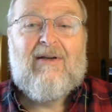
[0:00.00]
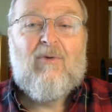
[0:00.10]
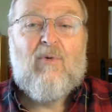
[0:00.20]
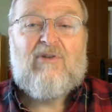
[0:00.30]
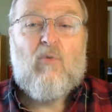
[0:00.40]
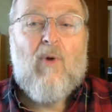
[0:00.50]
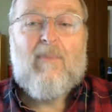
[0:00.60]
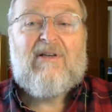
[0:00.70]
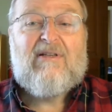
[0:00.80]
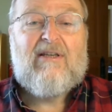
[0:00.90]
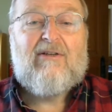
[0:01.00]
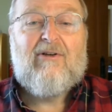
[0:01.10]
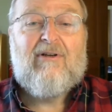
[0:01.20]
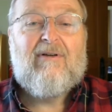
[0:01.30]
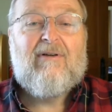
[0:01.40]
Was the woman a
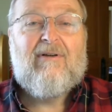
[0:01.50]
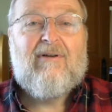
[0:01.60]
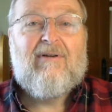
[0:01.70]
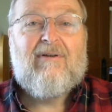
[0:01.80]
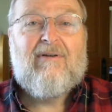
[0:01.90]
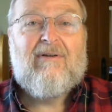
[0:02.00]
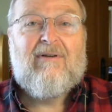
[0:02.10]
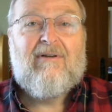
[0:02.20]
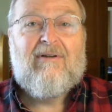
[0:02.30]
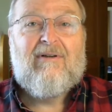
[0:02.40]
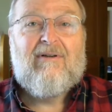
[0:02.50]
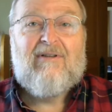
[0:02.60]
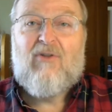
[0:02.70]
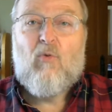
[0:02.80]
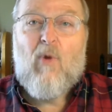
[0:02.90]
sinner?
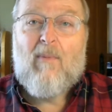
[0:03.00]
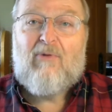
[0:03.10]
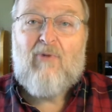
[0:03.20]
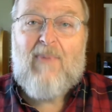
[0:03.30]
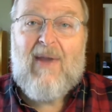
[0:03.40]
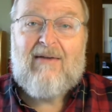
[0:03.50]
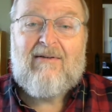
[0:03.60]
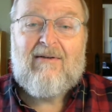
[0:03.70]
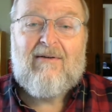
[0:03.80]
Did the woman repent?